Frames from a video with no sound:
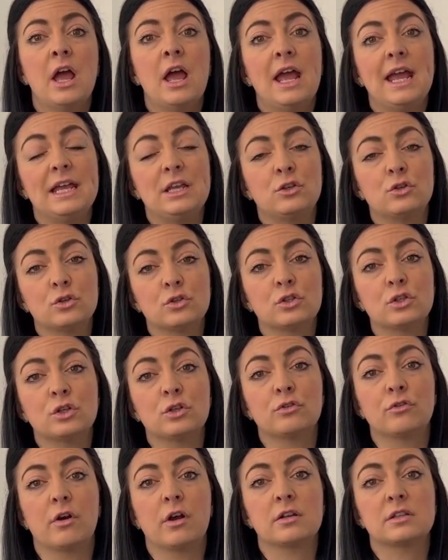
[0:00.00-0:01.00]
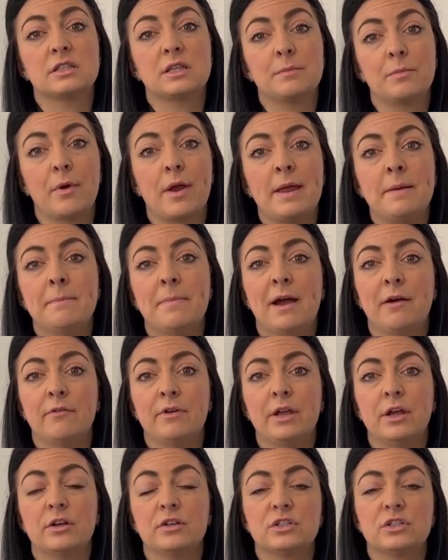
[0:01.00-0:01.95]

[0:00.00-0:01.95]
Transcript: it doesn't cross the brain barrier.